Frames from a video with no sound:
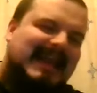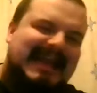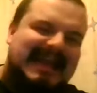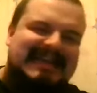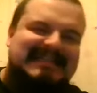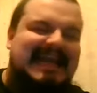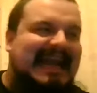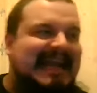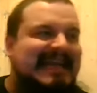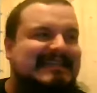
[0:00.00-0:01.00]
It
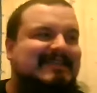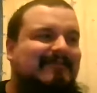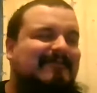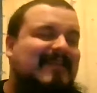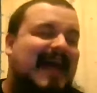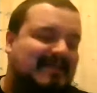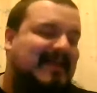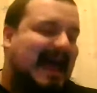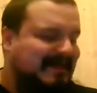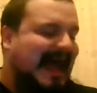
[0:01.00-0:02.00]
is
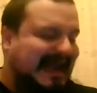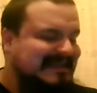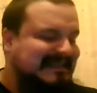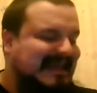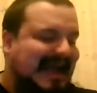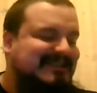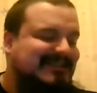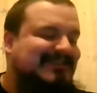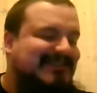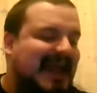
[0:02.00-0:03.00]
that is
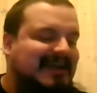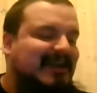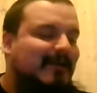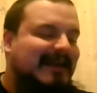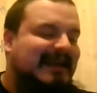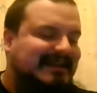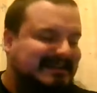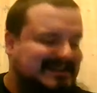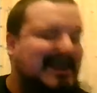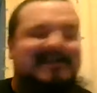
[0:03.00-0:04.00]
genuinely
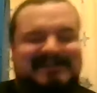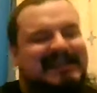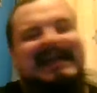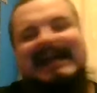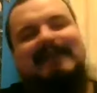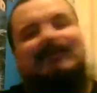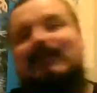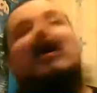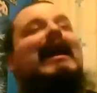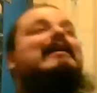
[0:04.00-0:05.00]
disgusting. If
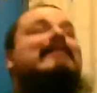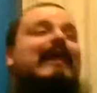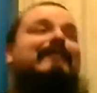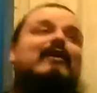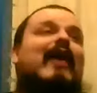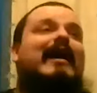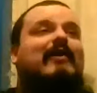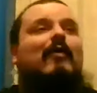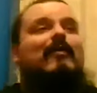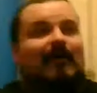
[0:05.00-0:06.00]
you like
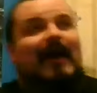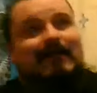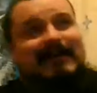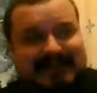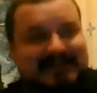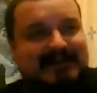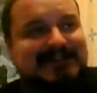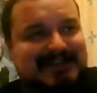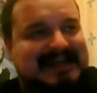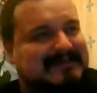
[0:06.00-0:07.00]
gore grind, which is
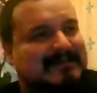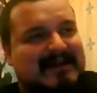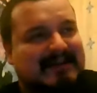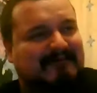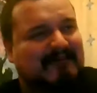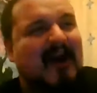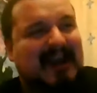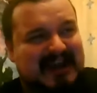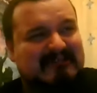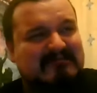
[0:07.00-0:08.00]
legitimately
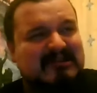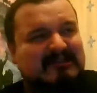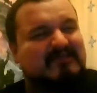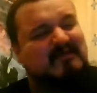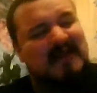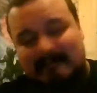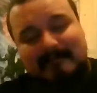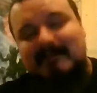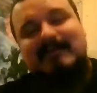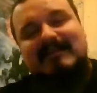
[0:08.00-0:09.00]
fucking
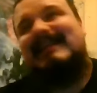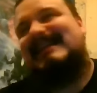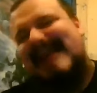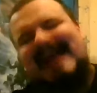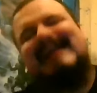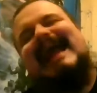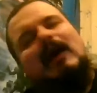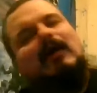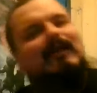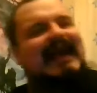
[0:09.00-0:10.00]
grim, then yeah, get
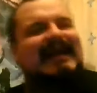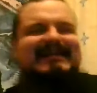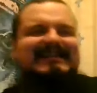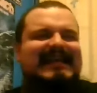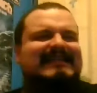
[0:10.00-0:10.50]
on that because it